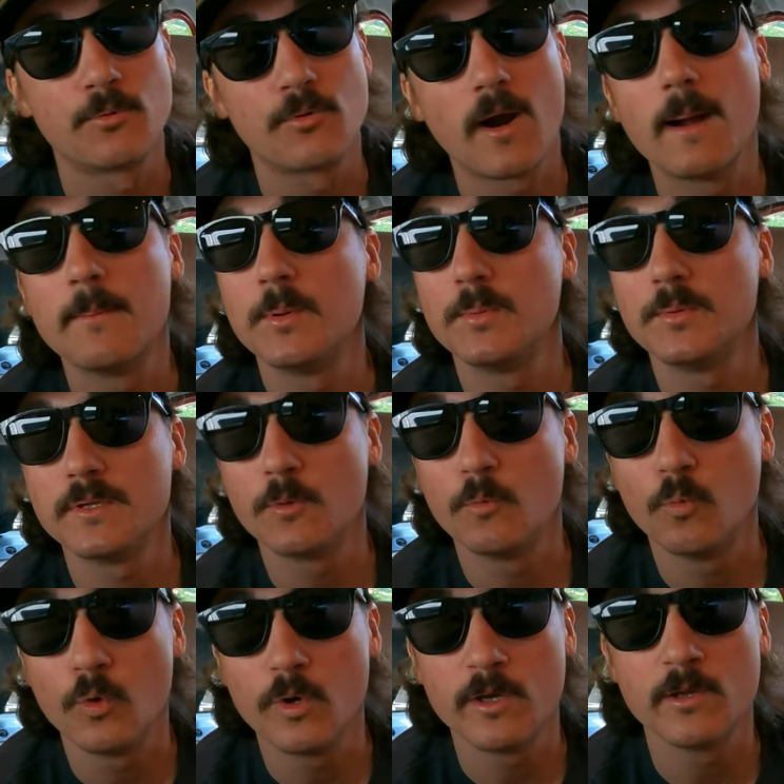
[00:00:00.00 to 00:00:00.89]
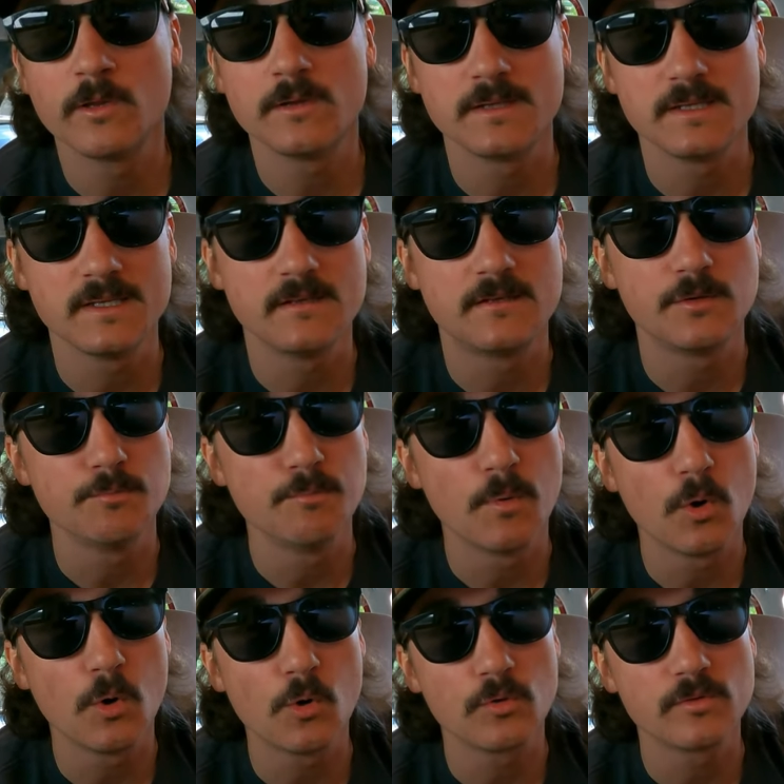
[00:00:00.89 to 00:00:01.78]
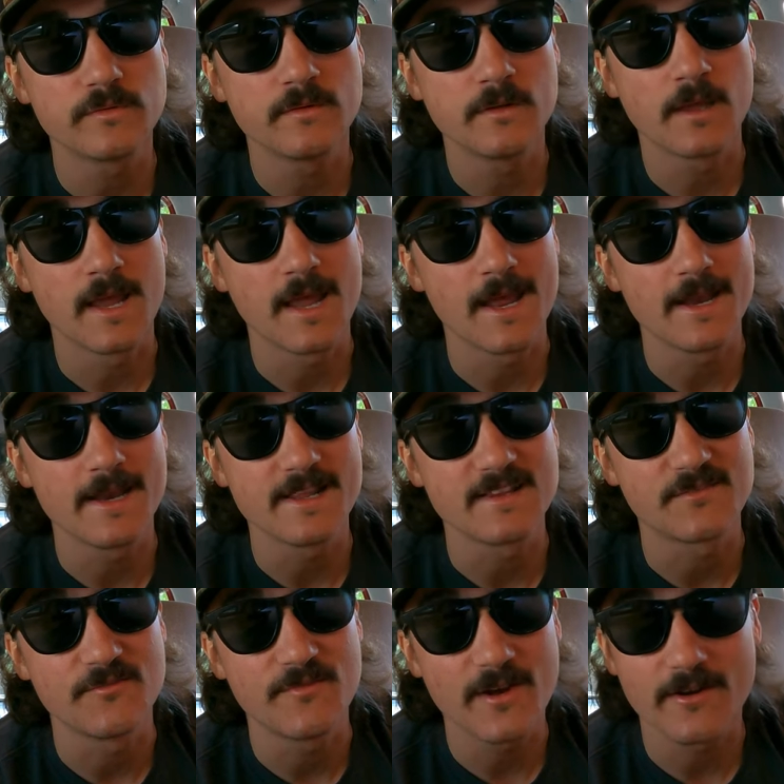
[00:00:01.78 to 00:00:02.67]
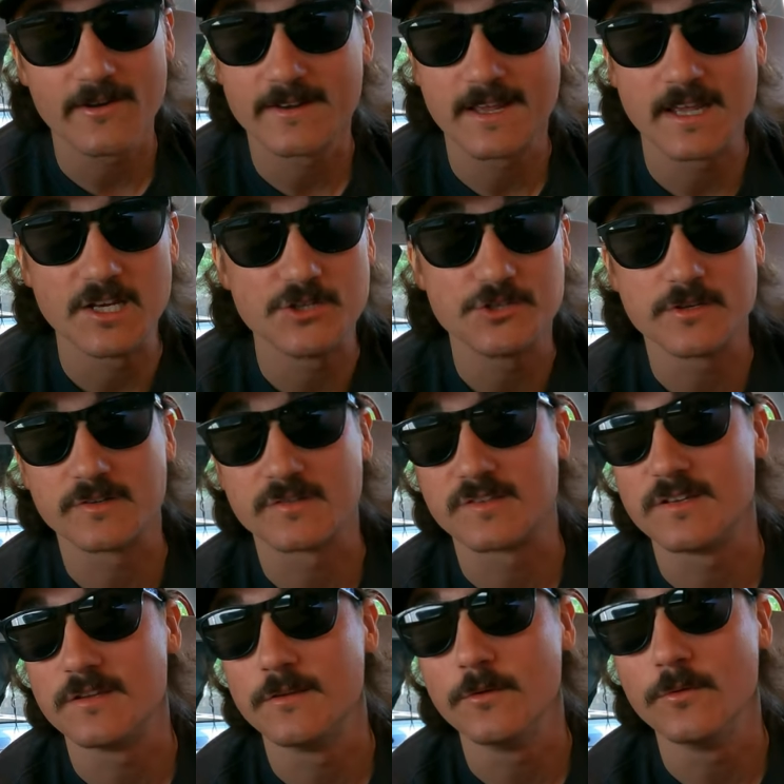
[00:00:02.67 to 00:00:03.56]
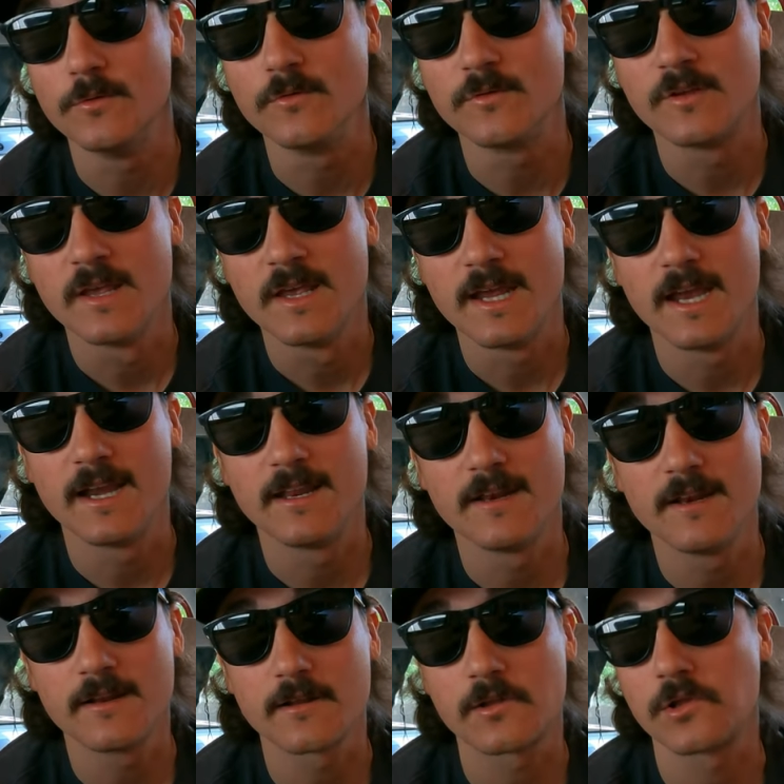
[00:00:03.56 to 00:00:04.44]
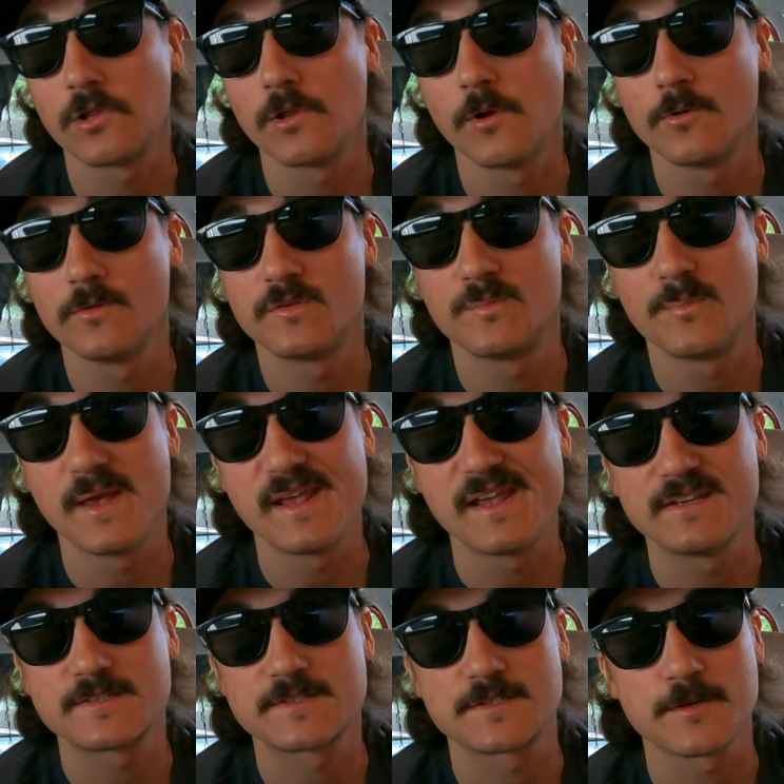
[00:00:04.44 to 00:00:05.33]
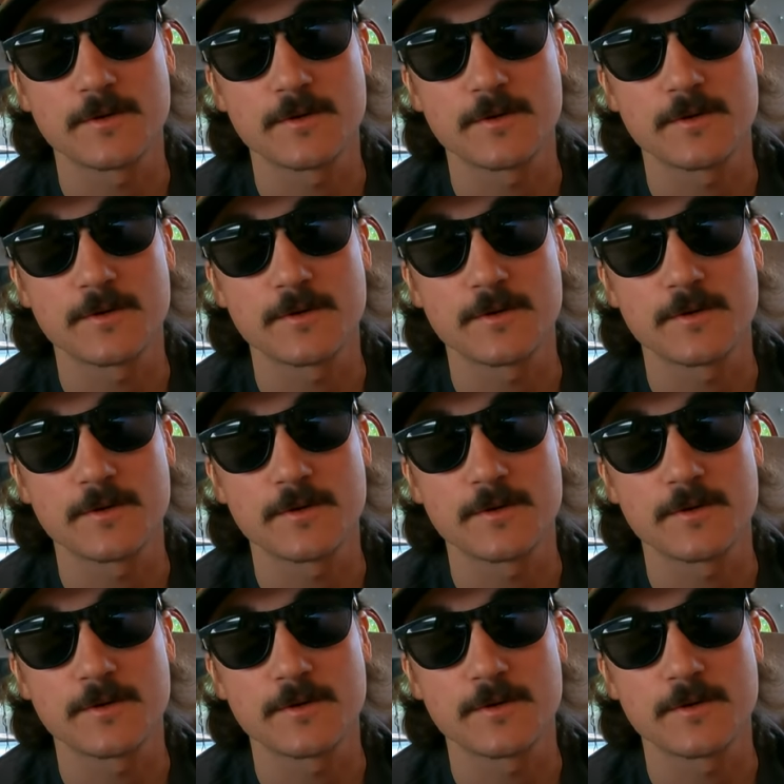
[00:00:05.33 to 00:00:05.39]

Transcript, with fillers: probably will lead to mold, and it's very dangerous to use in an enclosed space.